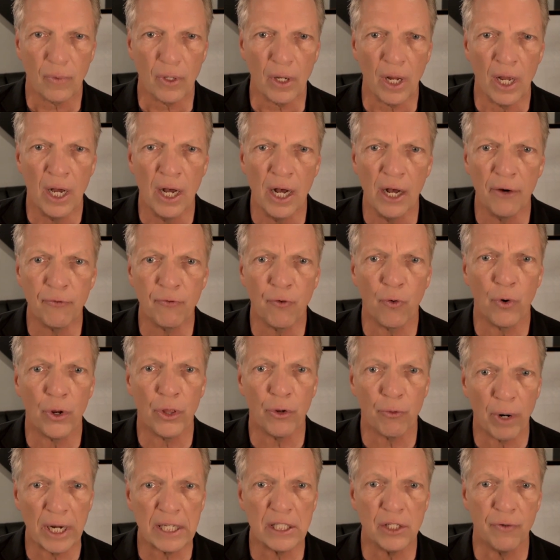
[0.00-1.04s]
Uh, for
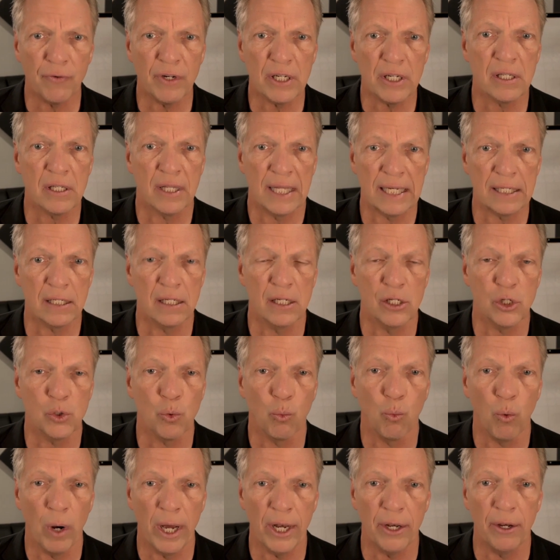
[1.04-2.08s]
the rest of us, this is
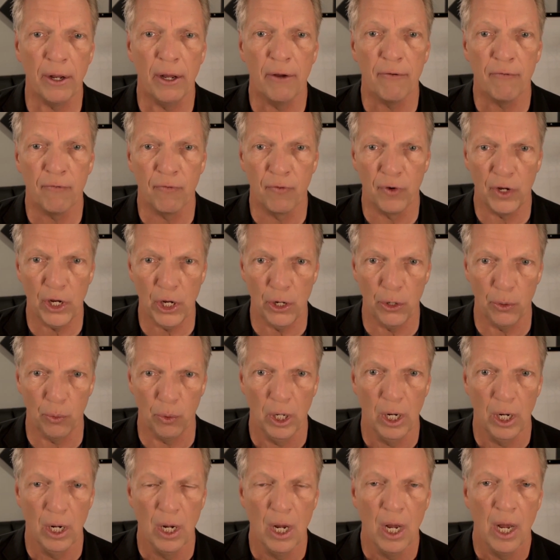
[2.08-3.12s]
one view.
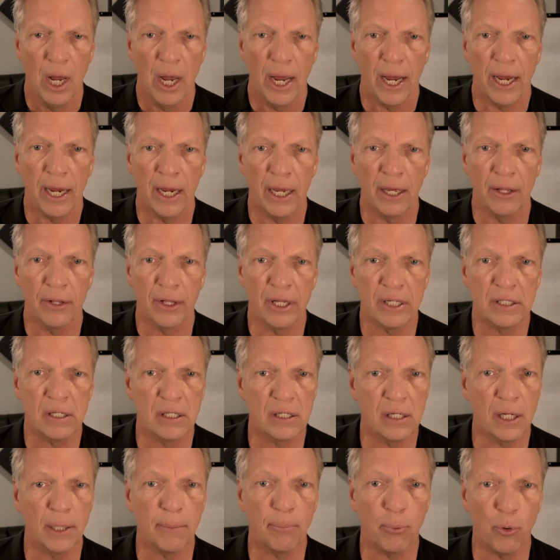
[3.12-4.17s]
And this
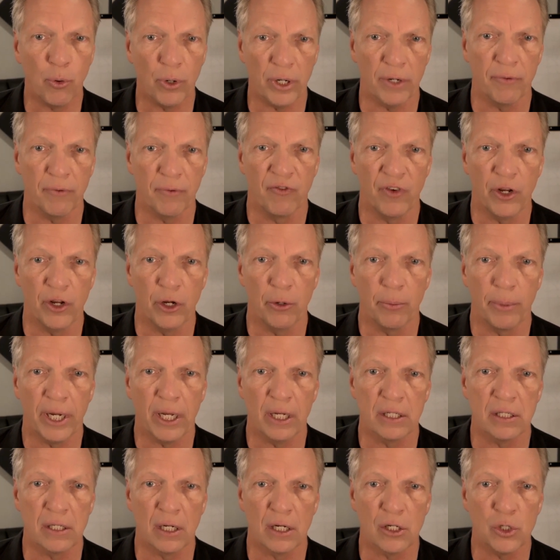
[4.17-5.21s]
is an important view
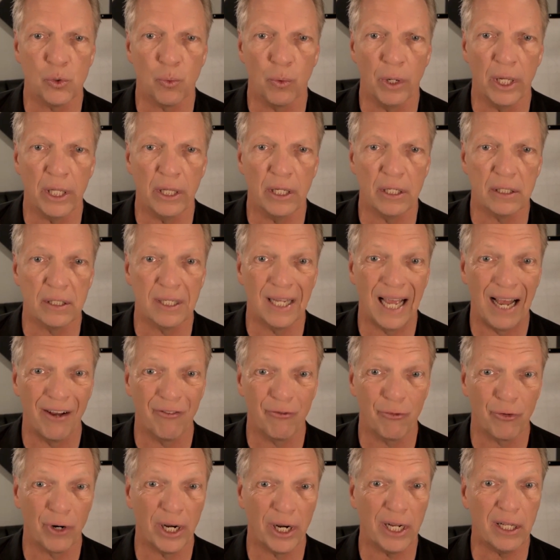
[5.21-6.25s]
because it is one that's
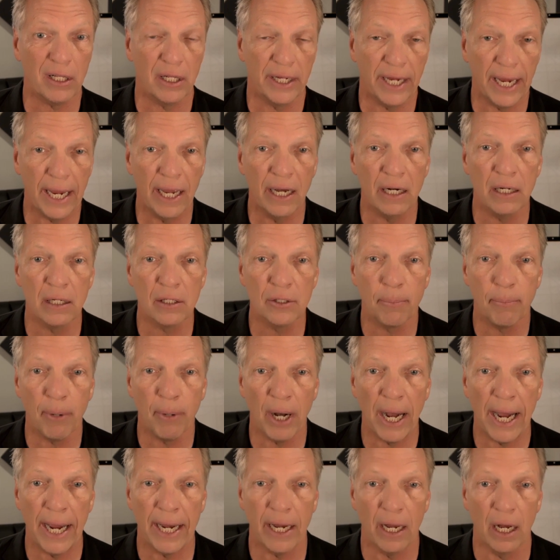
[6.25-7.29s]
frankly held
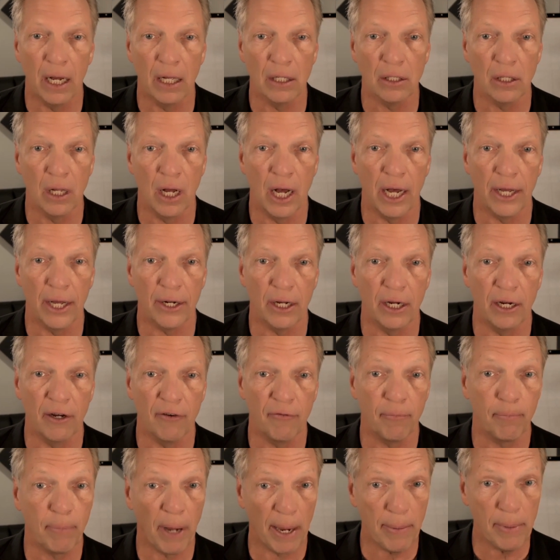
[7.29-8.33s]
by a lot of
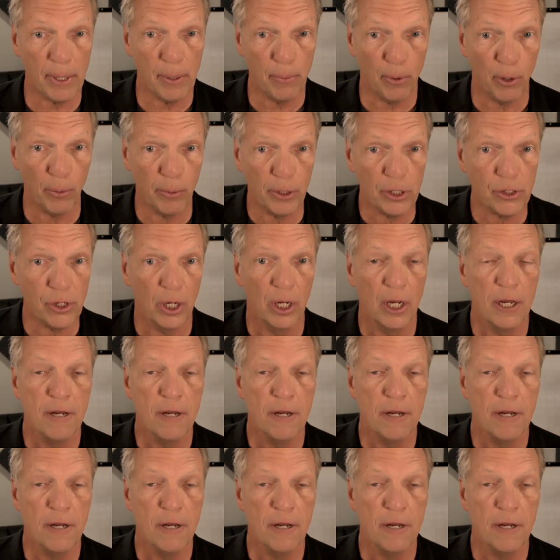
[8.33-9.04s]
baby boomers